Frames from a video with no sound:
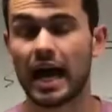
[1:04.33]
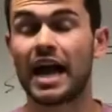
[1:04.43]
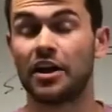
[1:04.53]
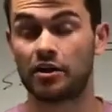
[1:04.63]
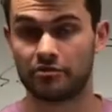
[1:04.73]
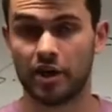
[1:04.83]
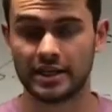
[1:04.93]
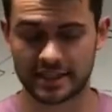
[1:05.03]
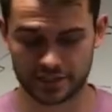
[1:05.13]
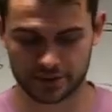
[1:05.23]
and our
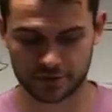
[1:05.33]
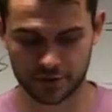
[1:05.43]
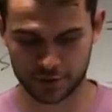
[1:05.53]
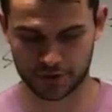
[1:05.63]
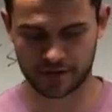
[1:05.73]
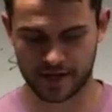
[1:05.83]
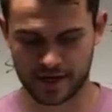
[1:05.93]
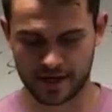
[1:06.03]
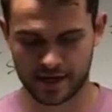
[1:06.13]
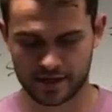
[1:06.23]
findings, of course.
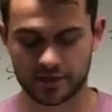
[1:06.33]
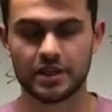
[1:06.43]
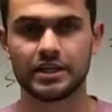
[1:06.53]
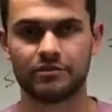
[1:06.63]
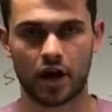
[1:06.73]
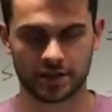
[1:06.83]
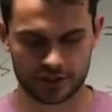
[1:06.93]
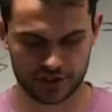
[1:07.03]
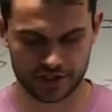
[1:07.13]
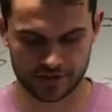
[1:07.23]
So the
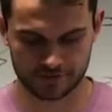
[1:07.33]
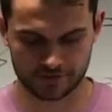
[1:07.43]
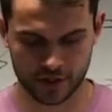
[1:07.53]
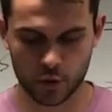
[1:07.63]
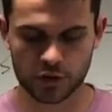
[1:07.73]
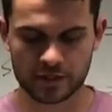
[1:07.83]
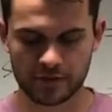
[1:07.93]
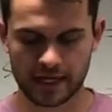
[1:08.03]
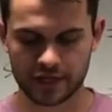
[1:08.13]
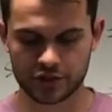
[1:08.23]
advantages. All
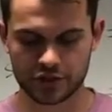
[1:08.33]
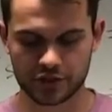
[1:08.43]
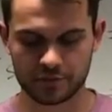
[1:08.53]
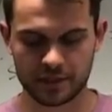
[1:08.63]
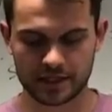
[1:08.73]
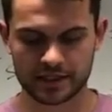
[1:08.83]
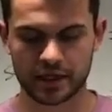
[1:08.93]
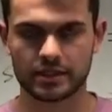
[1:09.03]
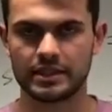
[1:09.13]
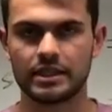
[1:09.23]
simulations could be
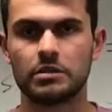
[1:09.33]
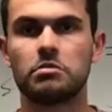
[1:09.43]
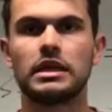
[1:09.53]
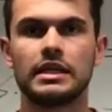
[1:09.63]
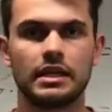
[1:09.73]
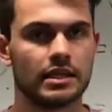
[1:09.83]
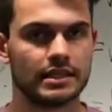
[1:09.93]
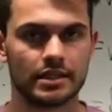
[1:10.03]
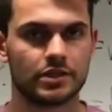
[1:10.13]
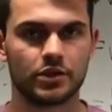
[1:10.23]
conducted in completely
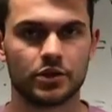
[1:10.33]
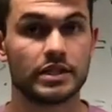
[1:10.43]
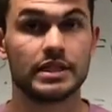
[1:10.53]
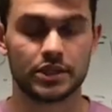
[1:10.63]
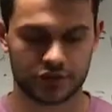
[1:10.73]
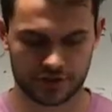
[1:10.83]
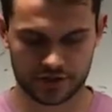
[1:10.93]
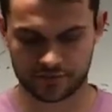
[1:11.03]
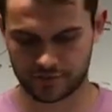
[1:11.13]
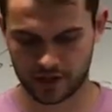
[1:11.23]
identical conditions.
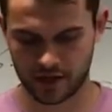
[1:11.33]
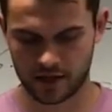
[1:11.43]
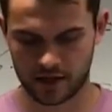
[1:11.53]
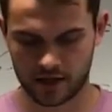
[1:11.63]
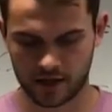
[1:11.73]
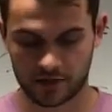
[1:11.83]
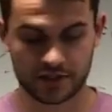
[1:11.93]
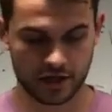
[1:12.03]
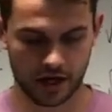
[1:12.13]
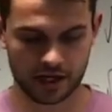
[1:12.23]
The
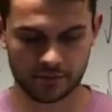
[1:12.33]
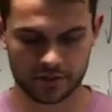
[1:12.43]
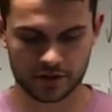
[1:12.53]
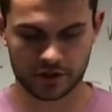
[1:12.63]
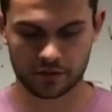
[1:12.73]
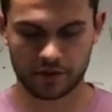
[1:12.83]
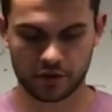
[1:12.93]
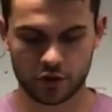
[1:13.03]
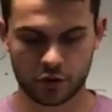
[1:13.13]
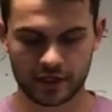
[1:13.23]
times could be
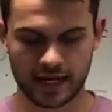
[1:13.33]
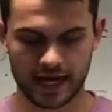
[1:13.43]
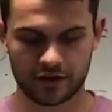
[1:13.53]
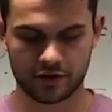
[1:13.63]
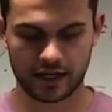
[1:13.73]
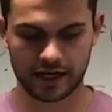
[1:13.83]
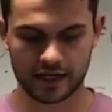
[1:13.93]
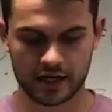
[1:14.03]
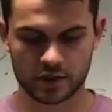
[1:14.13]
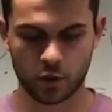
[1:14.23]
recorded
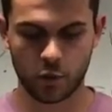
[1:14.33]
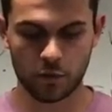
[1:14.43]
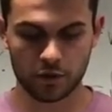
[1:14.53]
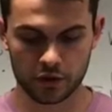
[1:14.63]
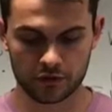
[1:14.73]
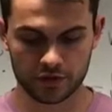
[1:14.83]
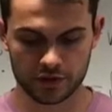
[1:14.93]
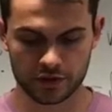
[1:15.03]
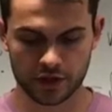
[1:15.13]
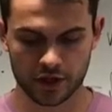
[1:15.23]
accurately, as all
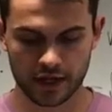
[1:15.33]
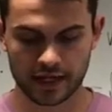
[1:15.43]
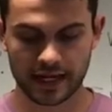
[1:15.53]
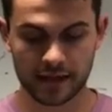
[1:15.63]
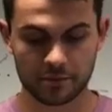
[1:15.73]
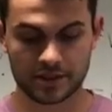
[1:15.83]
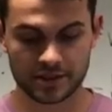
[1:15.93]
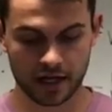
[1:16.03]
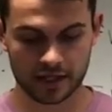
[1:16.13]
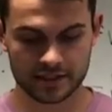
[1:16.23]
manoeuvres can be
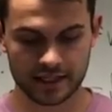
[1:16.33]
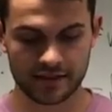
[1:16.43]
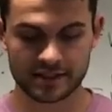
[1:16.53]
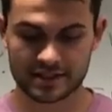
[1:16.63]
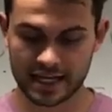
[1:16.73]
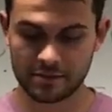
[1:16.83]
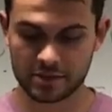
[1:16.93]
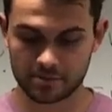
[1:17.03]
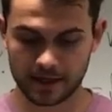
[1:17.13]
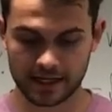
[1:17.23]
started at the same
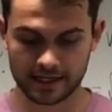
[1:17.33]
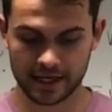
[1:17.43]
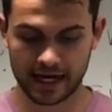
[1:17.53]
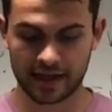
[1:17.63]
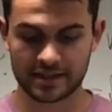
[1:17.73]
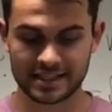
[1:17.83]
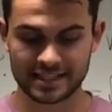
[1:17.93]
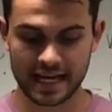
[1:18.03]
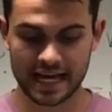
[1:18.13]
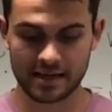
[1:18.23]
speed and at the
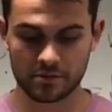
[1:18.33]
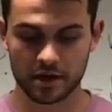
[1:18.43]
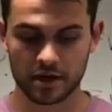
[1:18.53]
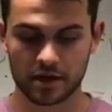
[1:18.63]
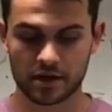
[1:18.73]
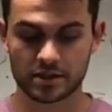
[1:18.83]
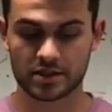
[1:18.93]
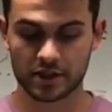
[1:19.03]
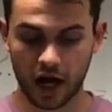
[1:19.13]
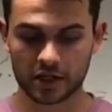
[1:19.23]
same
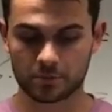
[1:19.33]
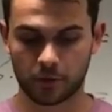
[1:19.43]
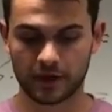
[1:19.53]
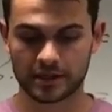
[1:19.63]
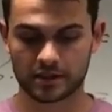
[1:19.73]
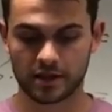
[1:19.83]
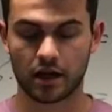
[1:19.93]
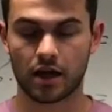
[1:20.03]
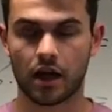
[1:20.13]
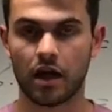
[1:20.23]
start point
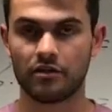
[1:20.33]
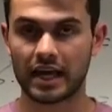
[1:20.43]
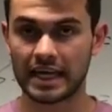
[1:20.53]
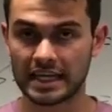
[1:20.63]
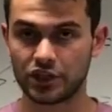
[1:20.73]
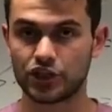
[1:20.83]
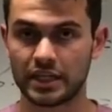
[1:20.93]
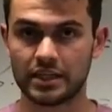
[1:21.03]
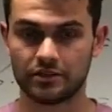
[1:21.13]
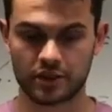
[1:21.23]
of each
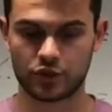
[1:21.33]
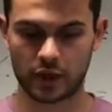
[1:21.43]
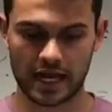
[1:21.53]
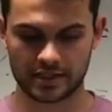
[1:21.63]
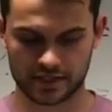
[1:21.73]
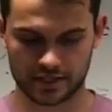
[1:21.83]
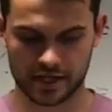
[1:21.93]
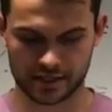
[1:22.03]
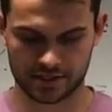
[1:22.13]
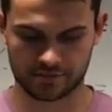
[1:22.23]
individual
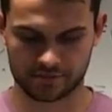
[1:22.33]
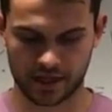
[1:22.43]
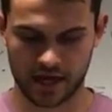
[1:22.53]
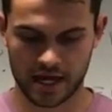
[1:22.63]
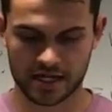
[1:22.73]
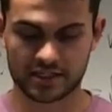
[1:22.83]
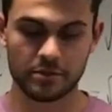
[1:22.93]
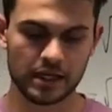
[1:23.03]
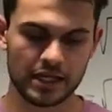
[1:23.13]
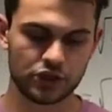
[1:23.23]
exercise.
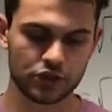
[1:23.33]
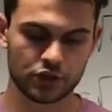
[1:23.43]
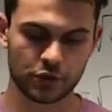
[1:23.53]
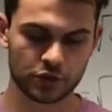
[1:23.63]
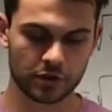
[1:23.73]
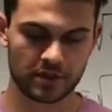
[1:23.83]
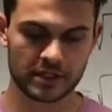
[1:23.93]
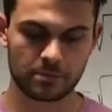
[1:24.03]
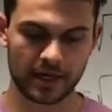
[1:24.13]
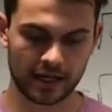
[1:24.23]
Simulations could also be
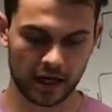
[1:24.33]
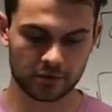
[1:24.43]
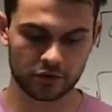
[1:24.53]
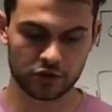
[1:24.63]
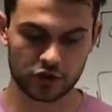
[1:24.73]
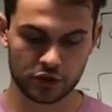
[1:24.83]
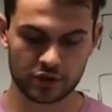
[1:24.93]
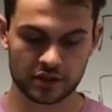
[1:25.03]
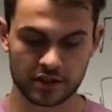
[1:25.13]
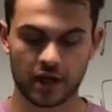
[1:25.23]
sped up to reduce
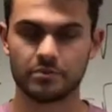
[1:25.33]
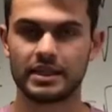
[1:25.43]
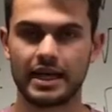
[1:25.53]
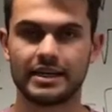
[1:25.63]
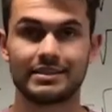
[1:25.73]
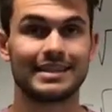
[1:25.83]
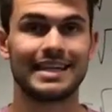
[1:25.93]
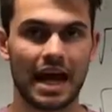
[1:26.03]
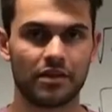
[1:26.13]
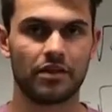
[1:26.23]
the time taken to
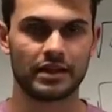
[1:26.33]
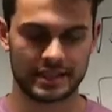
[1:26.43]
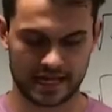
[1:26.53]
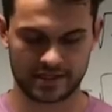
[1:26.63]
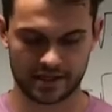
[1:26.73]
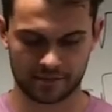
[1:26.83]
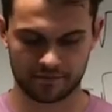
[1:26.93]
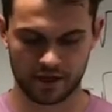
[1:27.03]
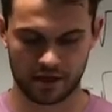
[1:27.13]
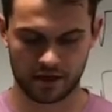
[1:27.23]
gather the data.
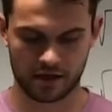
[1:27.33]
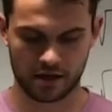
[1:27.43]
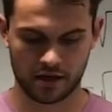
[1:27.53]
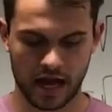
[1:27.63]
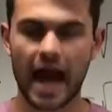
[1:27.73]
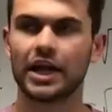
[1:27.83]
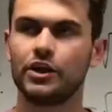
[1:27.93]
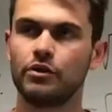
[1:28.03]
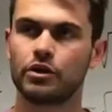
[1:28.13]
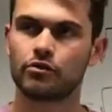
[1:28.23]

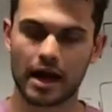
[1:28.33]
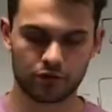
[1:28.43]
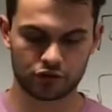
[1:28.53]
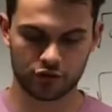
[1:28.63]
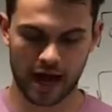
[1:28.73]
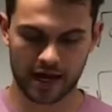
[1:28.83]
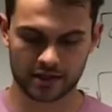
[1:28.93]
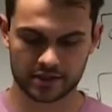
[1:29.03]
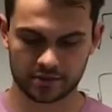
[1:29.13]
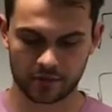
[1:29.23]
Accurate ground
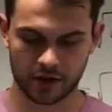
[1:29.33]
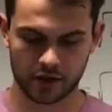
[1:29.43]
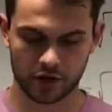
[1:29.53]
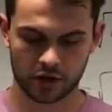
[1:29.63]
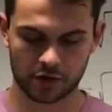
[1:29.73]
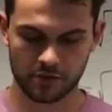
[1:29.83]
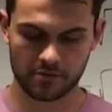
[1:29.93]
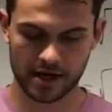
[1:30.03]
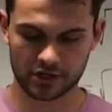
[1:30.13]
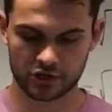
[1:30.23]
tracks could be
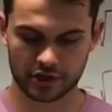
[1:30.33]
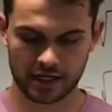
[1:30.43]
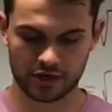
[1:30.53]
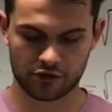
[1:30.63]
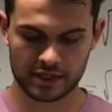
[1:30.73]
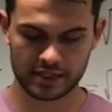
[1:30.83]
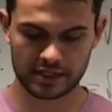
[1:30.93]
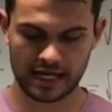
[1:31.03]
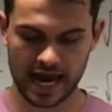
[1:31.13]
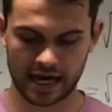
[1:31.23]
measured, increasing
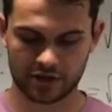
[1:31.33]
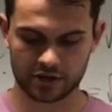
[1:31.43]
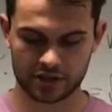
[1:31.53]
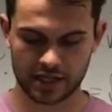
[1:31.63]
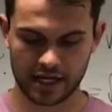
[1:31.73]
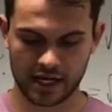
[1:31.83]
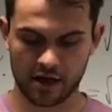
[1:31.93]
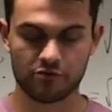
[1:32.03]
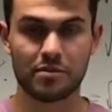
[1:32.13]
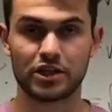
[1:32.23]
the accuracy
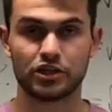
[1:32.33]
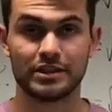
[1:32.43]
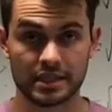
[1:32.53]
of measured